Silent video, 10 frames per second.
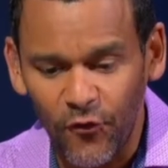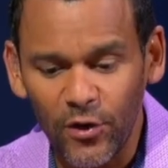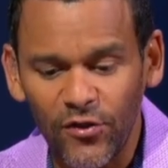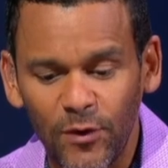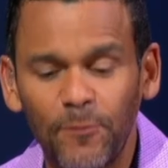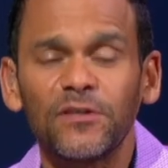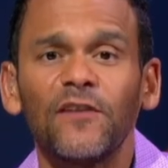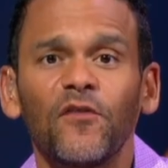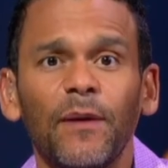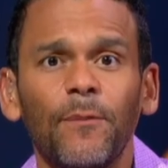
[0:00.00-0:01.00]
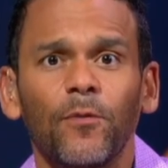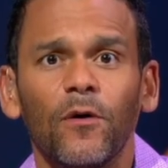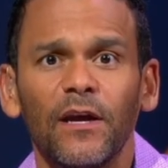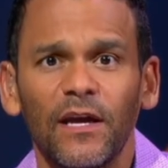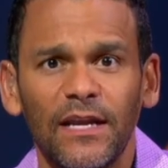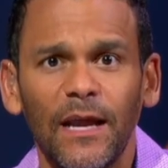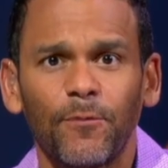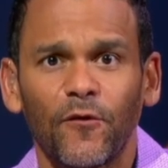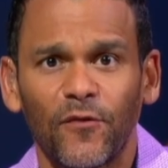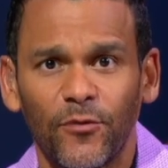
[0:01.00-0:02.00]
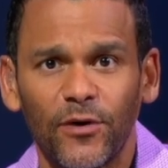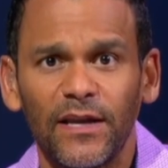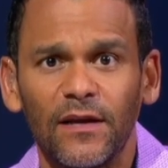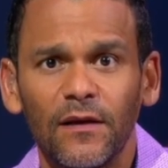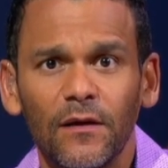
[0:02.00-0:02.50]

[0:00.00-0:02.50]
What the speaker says: 43% in April from 3.